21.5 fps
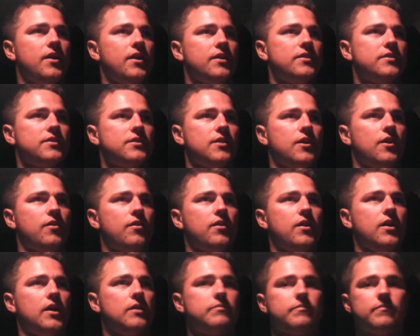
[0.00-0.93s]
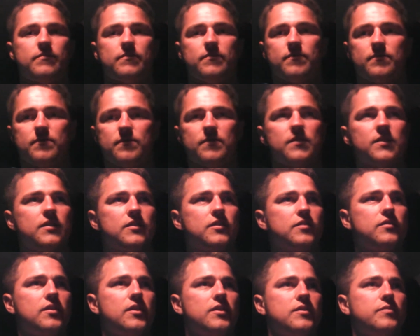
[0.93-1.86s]
Uh, so uh,
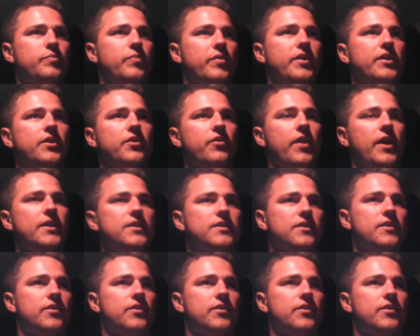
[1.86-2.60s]
it's, it's, pretty crazy.